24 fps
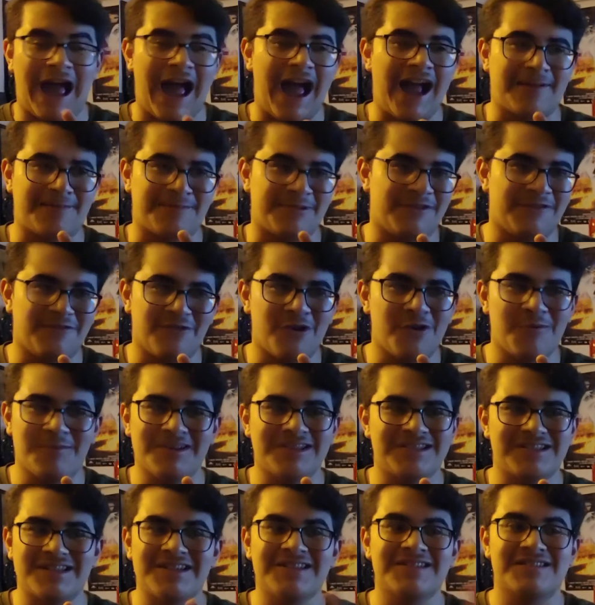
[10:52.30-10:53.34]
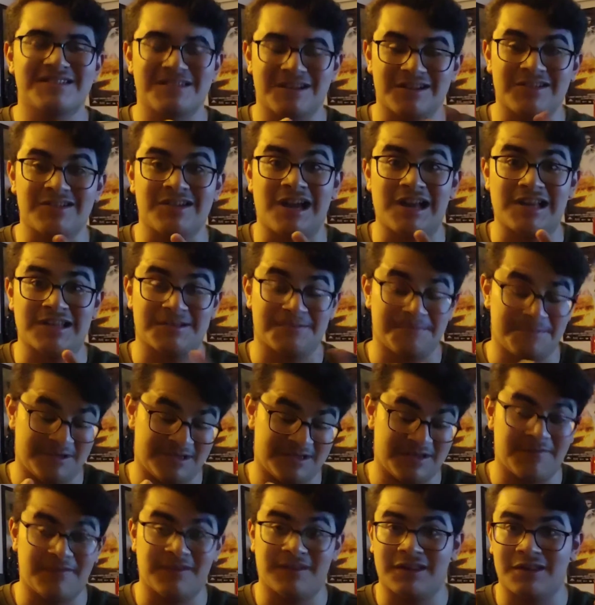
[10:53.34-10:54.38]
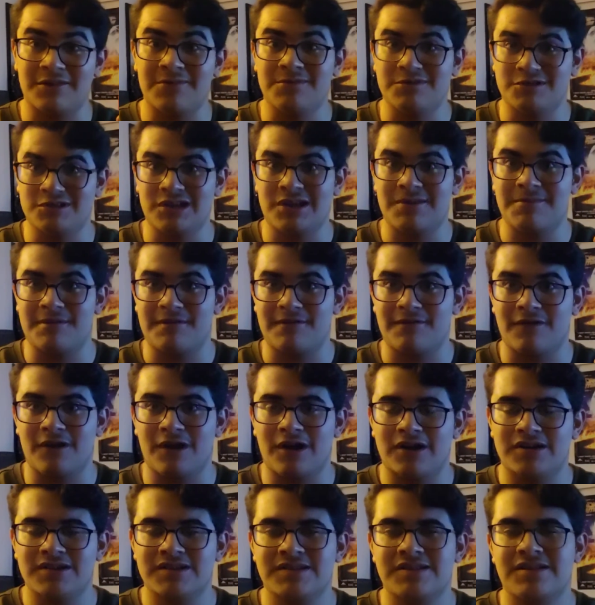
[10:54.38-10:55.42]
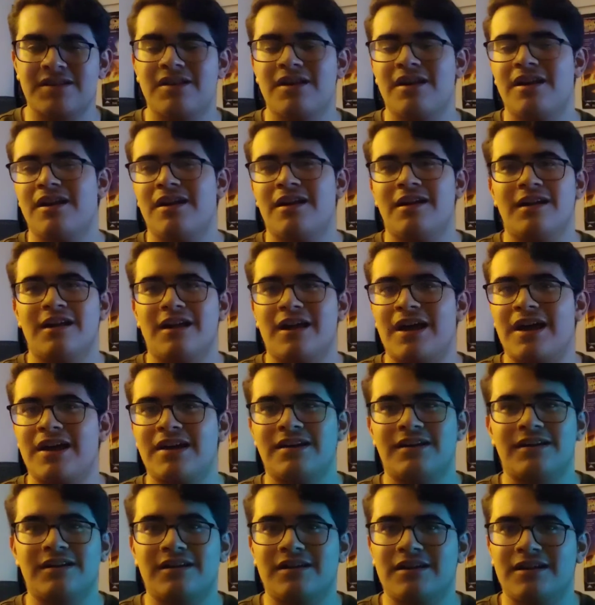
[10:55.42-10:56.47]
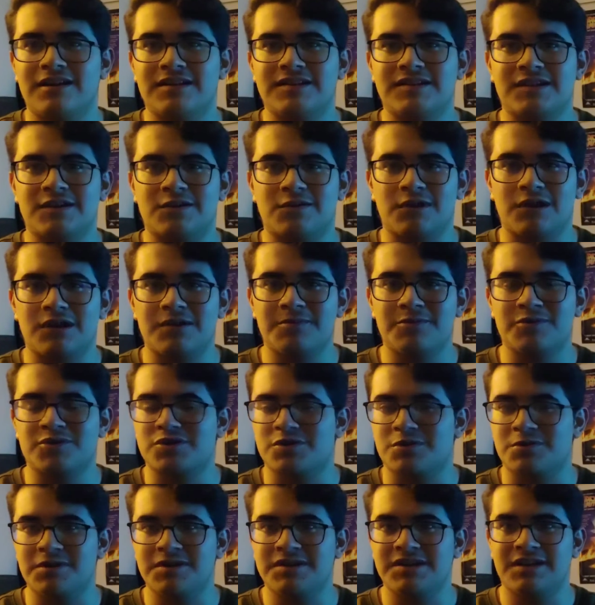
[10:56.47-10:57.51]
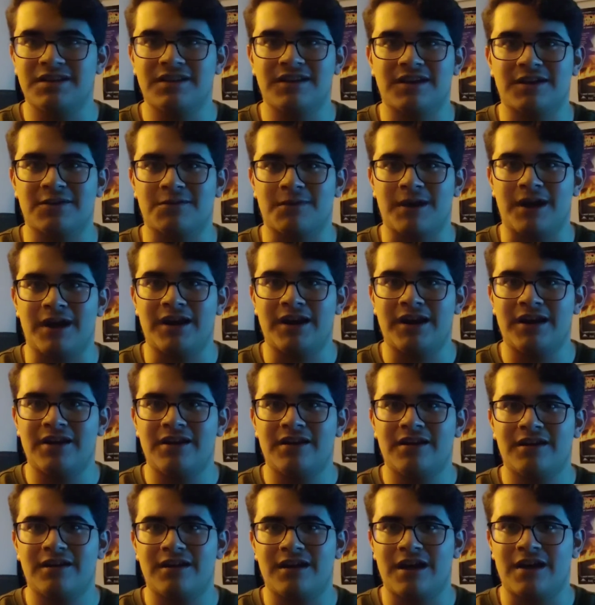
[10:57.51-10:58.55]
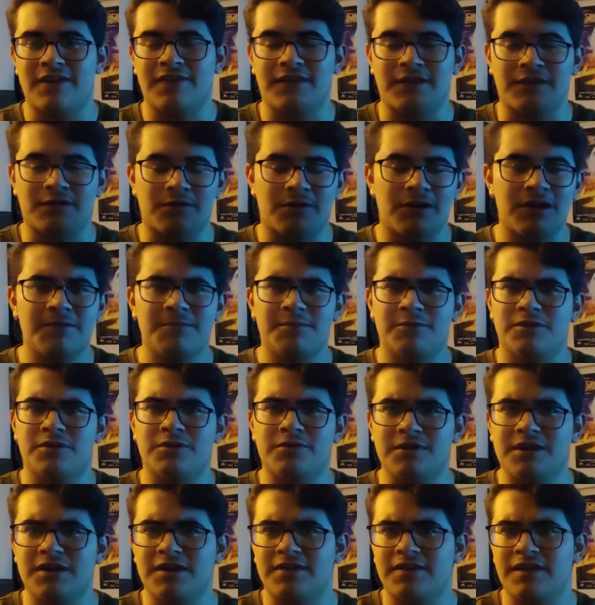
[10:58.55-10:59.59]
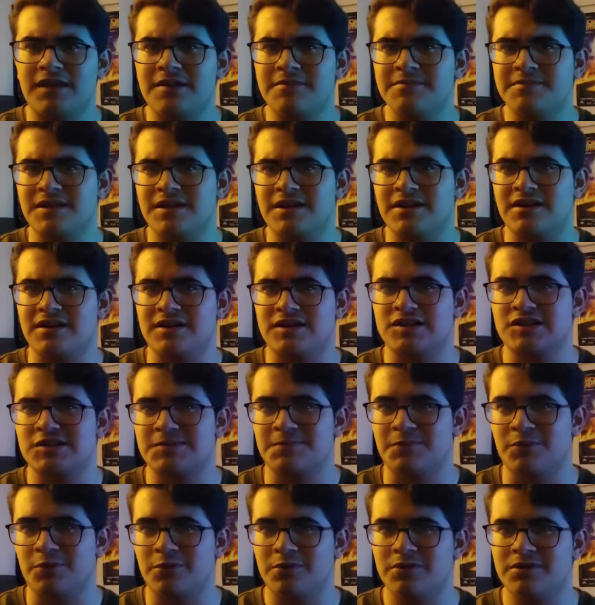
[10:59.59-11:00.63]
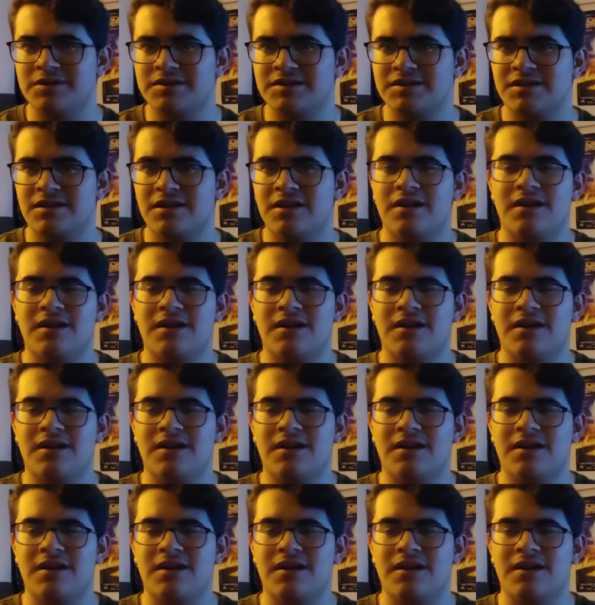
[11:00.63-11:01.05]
act performances, such as specifically with Jamie Foxx, and its incredible storytelling and writing, and the incredible unique themes that it explores